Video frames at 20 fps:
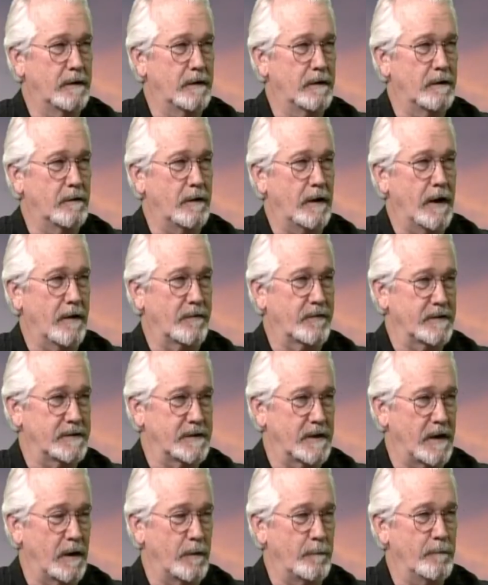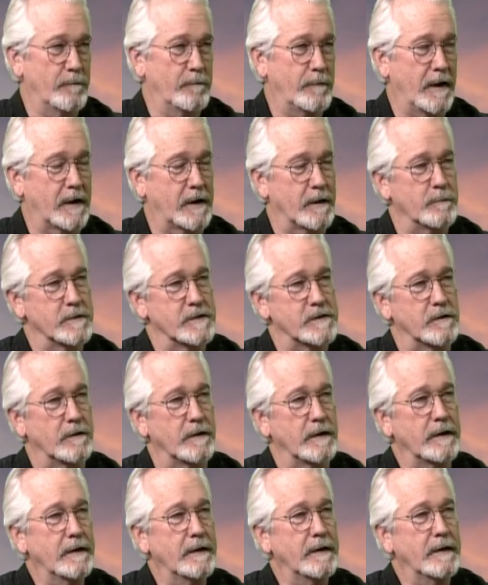at the time, back in
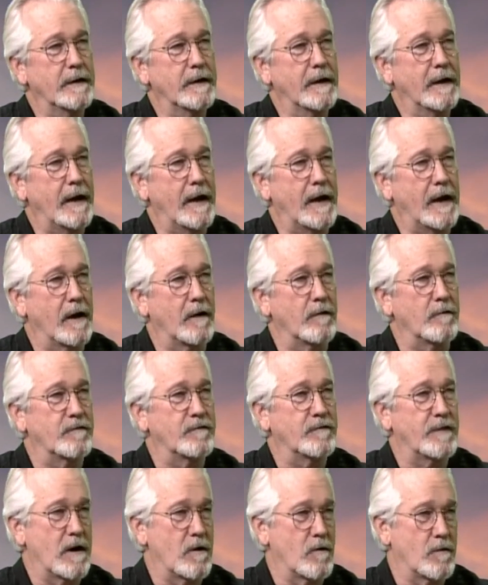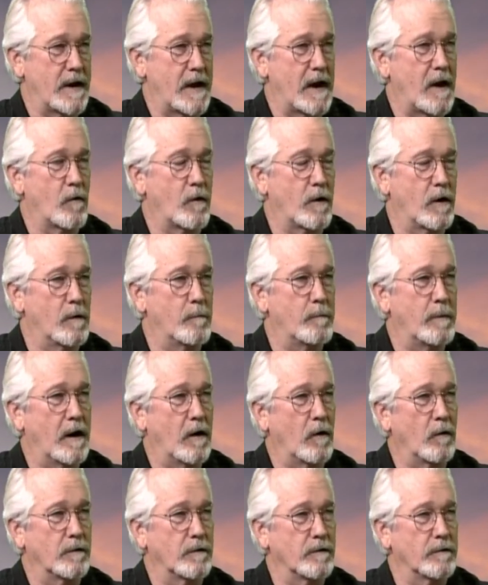Missouri, and found out
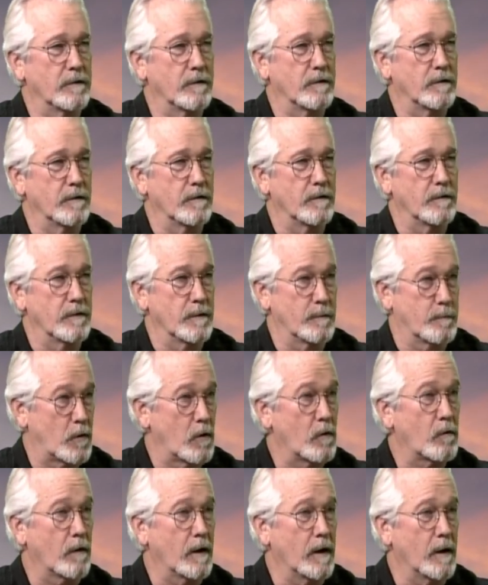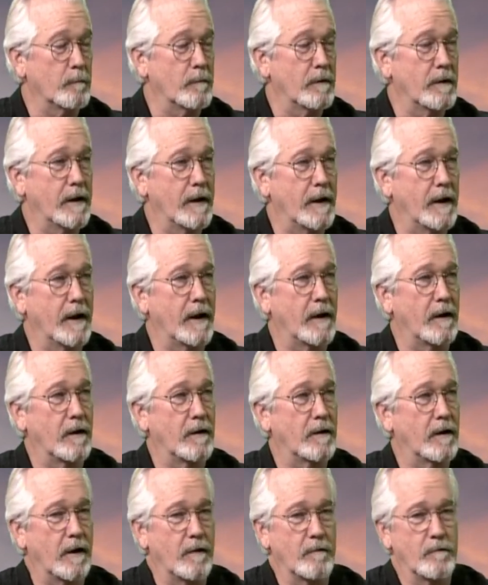about the program.
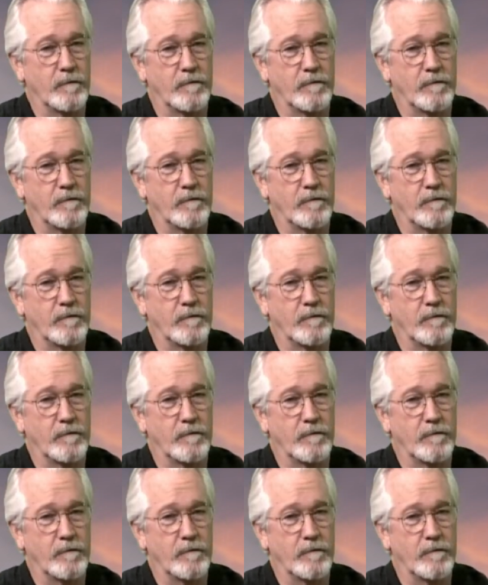And I